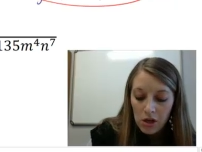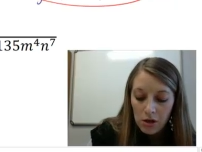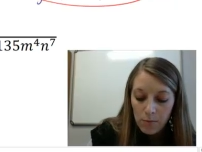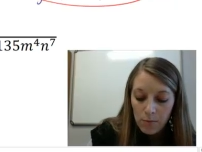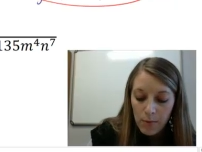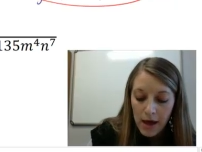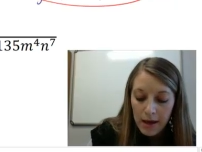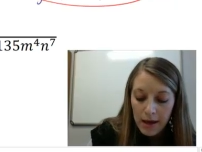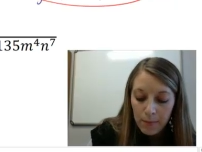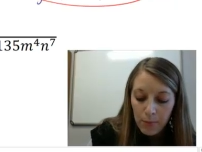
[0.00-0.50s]

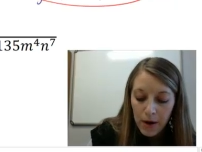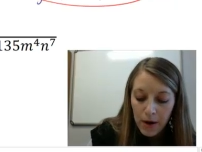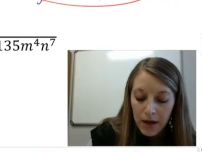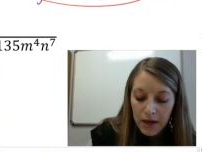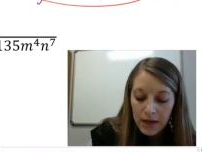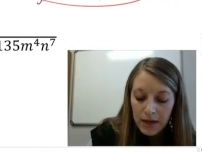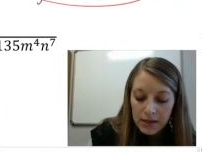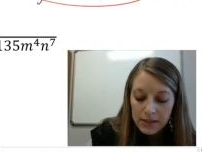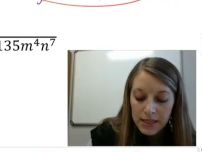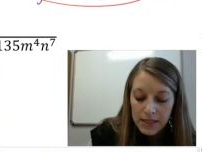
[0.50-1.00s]
You might
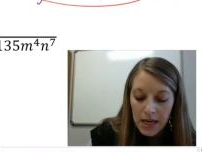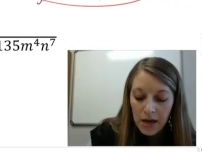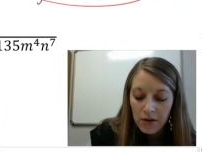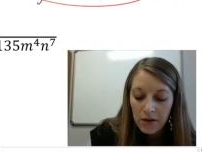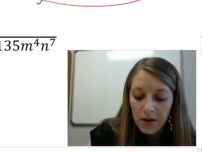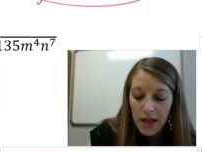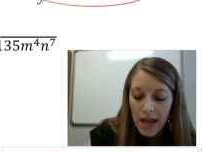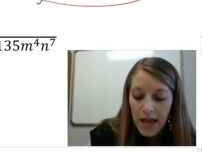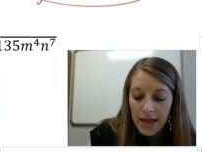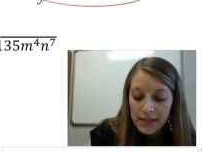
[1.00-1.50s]
break it
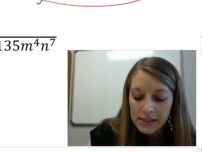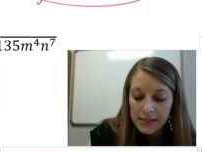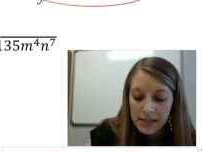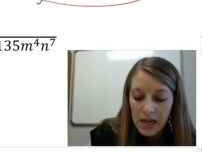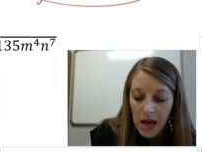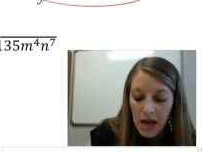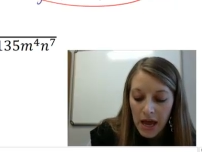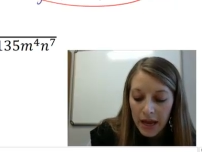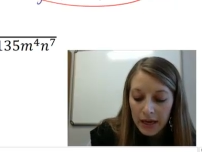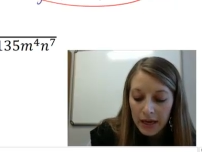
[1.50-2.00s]
down as
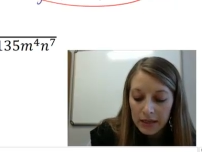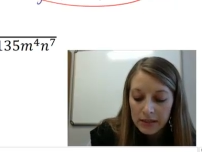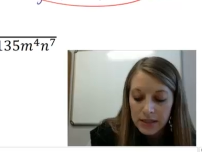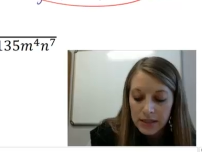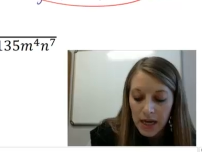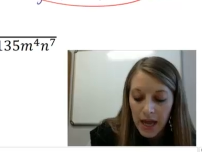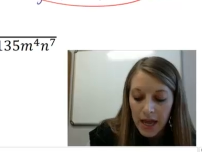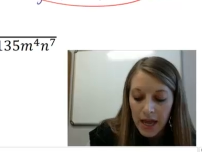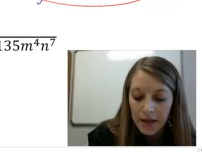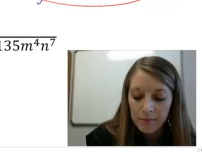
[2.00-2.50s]

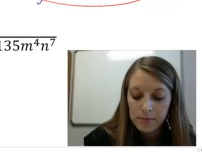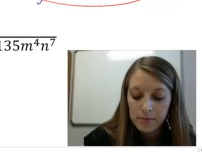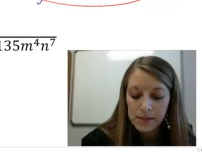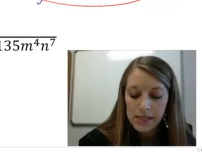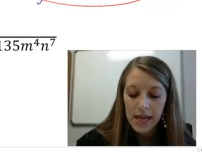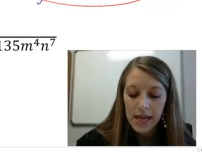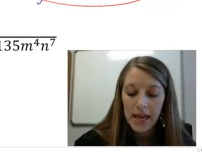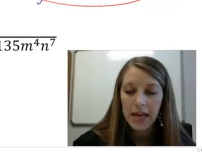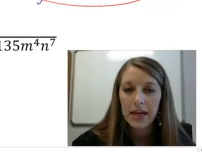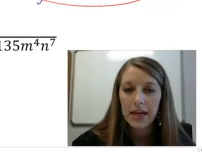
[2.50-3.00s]
9
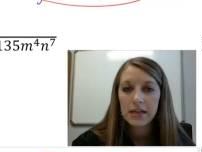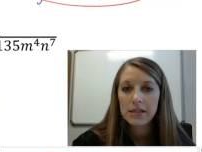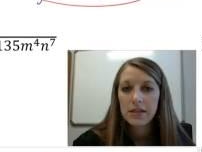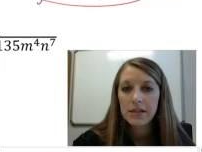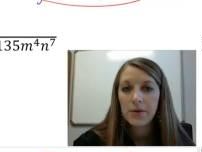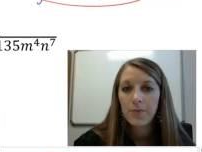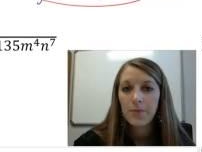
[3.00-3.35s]
times 8.